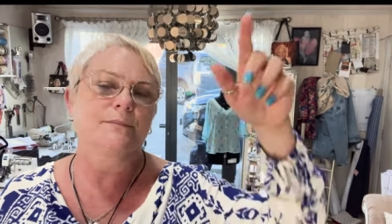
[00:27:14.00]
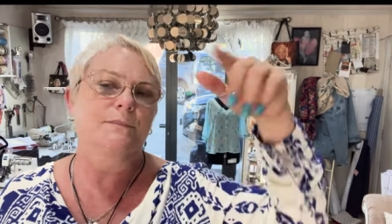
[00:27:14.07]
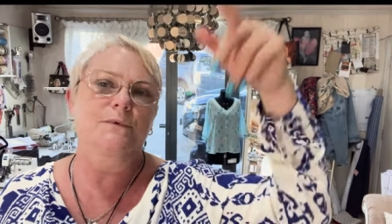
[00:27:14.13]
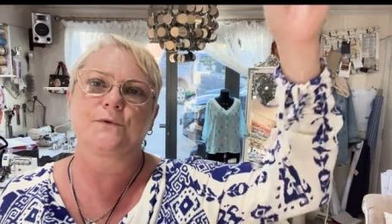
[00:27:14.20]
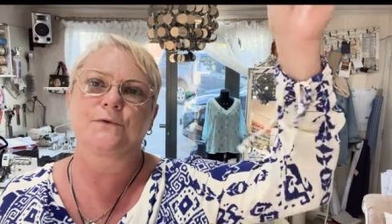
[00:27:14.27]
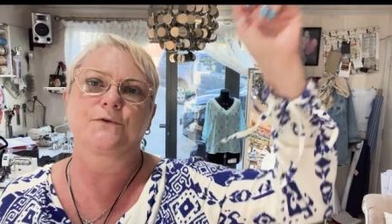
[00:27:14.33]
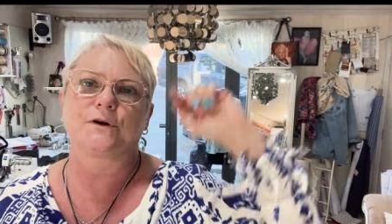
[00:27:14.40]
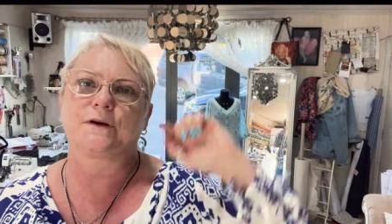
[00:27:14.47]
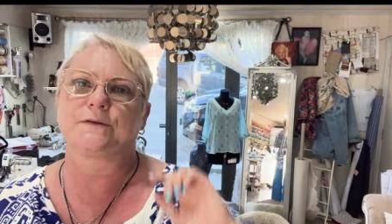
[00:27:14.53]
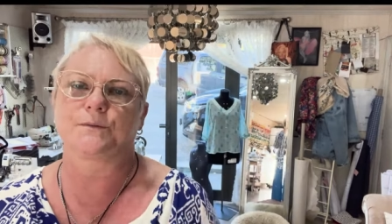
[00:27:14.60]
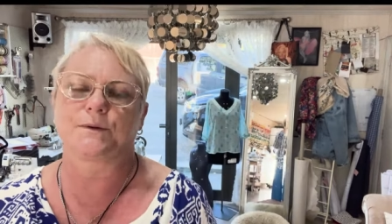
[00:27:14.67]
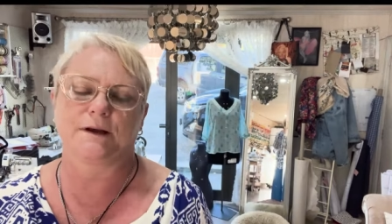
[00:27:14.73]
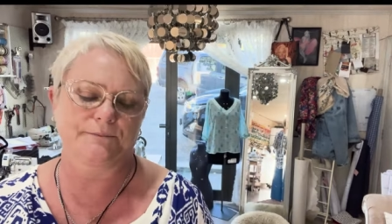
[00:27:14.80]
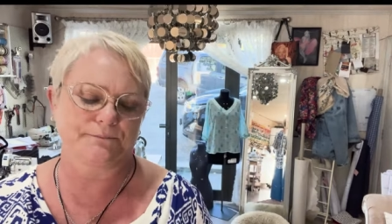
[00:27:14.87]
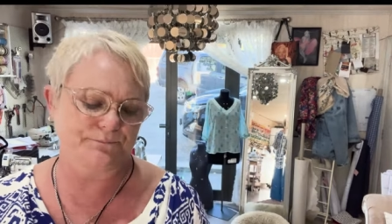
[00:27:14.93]
two streets
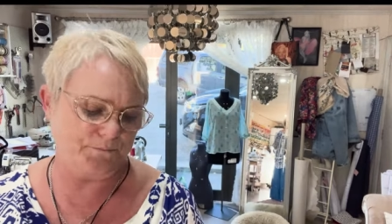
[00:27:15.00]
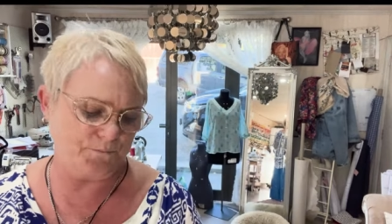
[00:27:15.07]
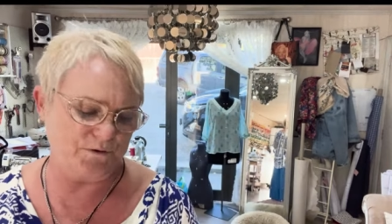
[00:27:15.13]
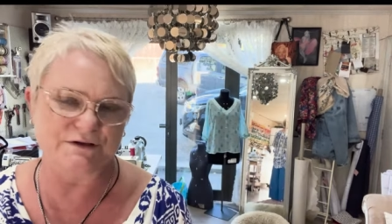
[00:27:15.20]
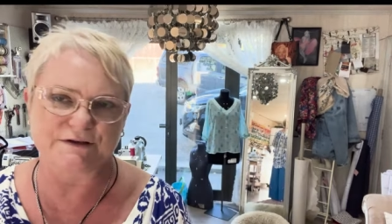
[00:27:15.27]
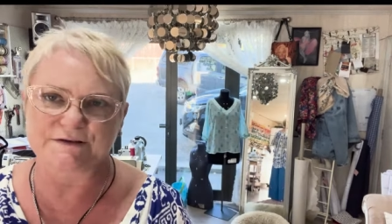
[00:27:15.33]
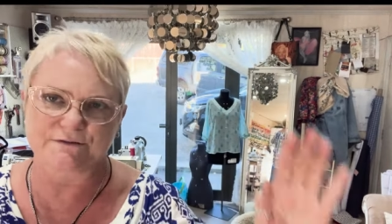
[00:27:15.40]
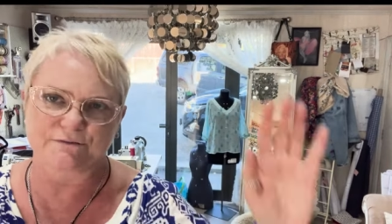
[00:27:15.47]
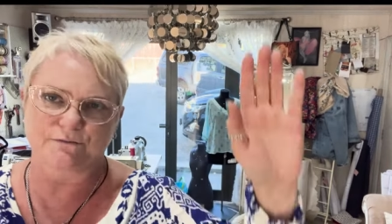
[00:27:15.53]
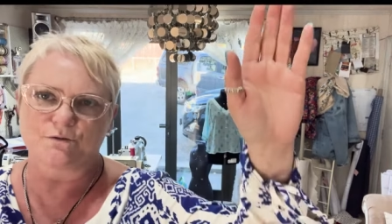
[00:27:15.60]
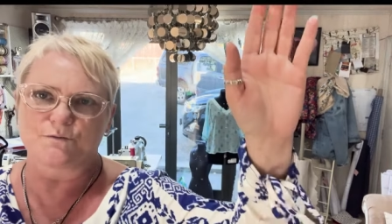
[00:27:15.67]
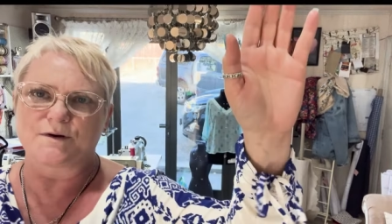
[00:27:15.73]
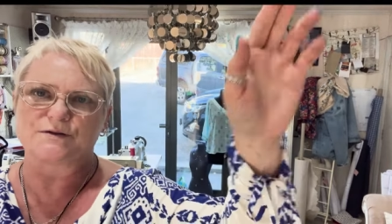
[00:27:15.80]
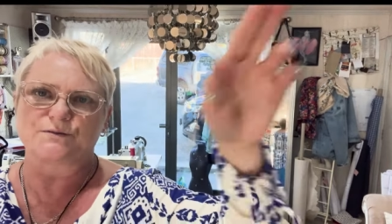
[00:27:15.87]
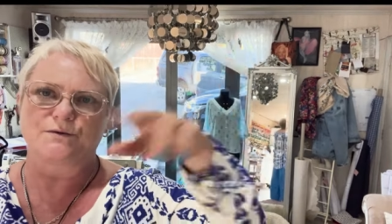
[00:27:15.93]
away, which is
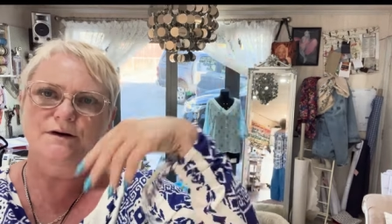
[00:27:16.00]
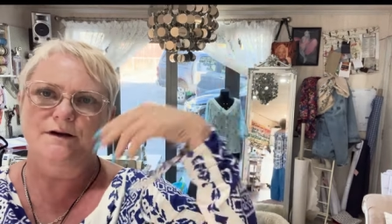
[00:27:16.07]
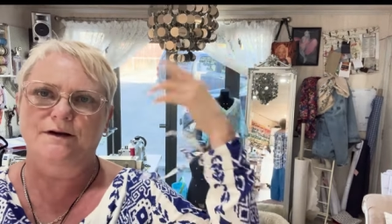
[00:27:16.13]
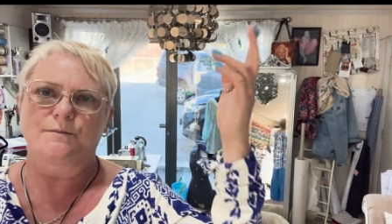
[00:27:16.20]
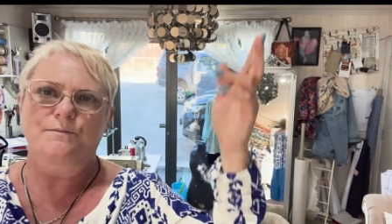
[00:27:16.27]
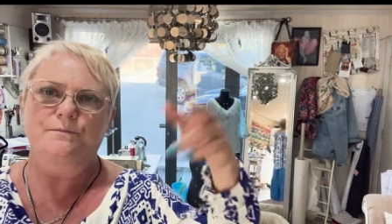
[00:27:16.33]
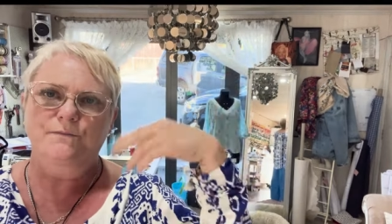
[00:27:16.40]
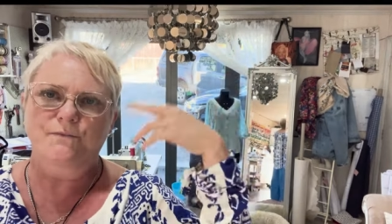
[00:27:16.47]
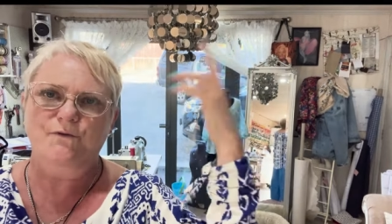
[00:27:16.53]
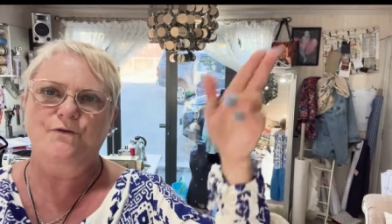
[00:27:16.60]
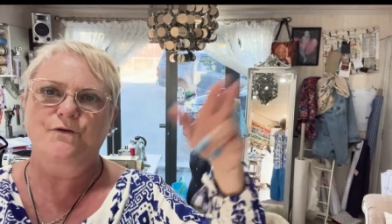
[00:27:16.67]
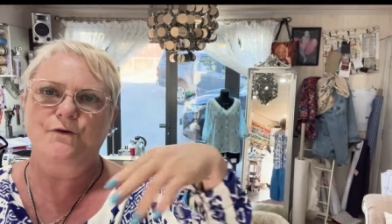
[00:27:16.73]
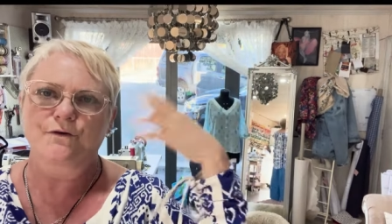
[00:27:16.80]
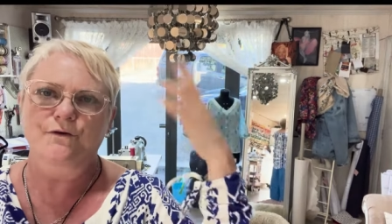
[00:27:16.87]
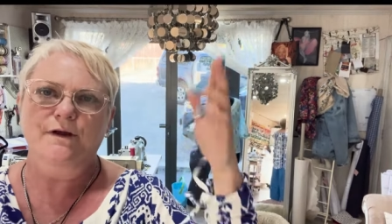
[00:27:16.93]
almost we're in a
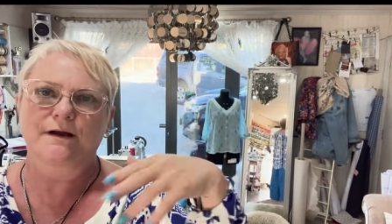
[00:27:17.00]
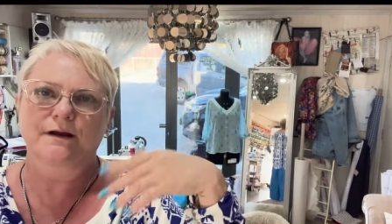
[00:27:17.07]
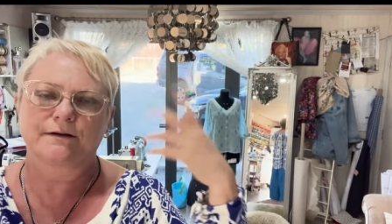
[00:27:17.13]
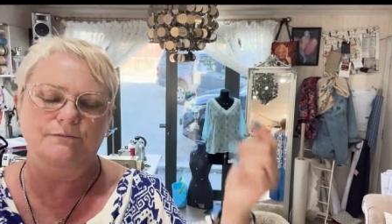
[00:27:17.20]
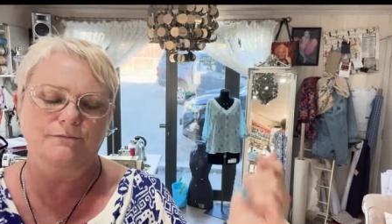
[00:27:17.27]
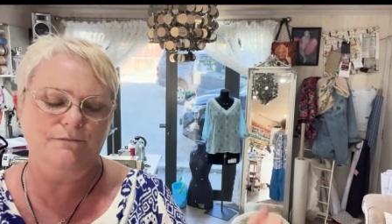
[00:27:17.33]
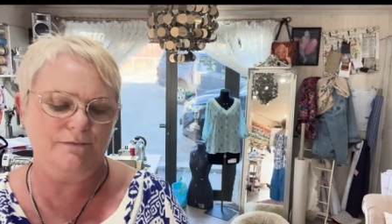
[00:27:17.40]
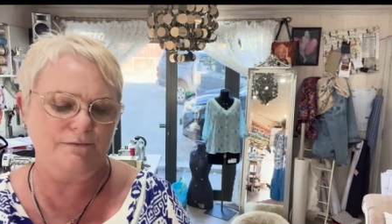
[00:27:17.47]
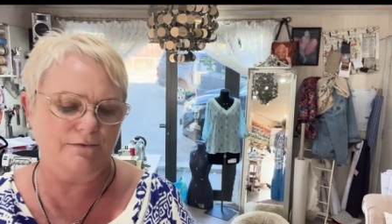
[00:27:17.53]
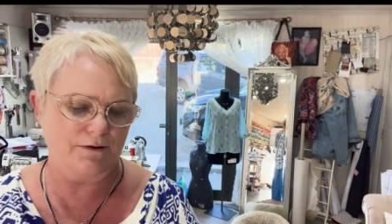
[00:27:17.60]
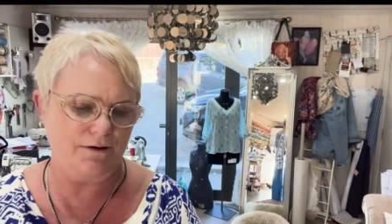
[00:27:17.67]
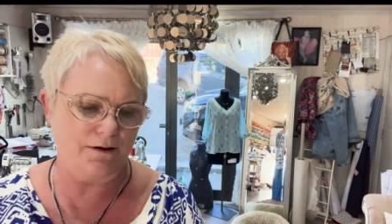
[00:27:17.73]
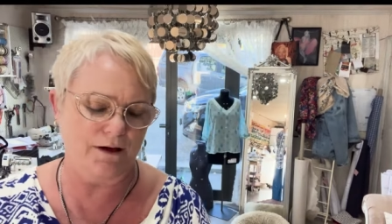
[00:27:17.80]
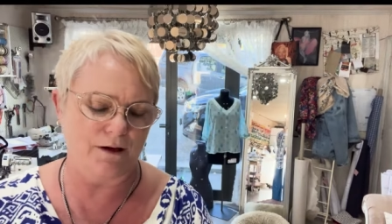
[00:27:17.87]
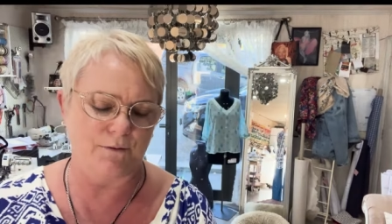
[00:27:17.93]
circle like a,
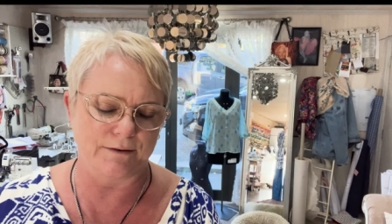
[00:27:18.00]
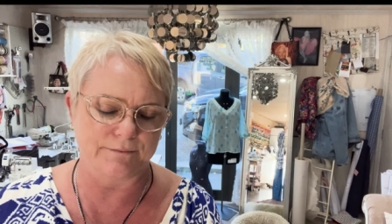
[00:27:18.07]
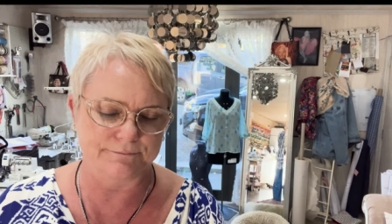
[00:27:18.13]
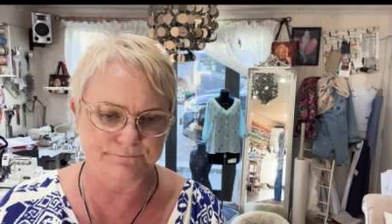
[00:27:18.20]
anyway.